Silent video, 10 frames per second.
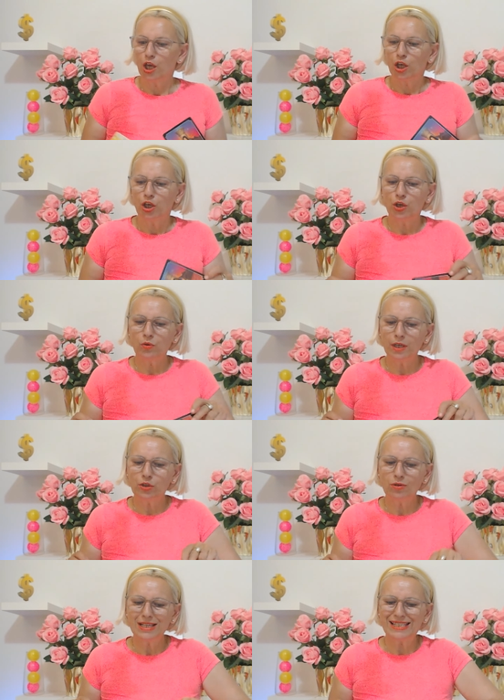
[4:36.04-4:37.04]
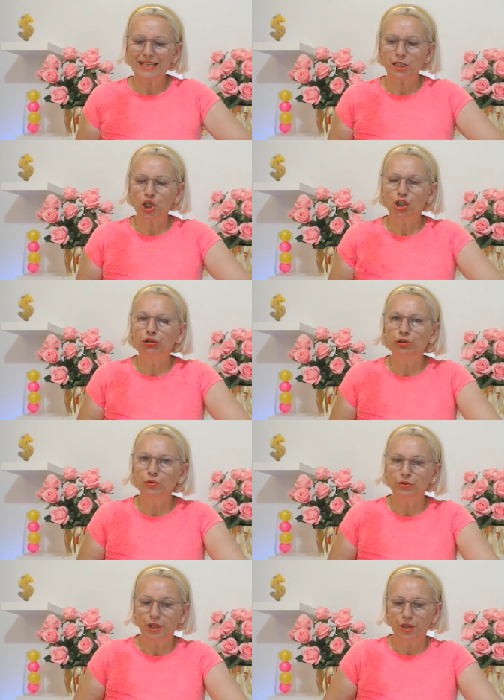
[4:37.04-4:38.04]
You need to
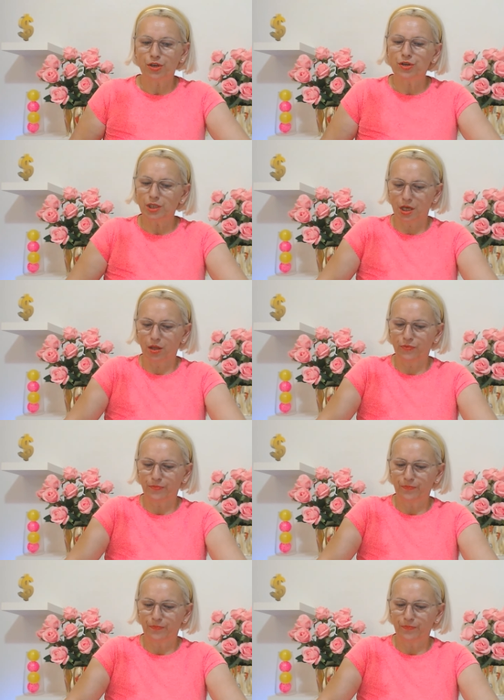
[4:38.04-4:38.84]
exclude yourself.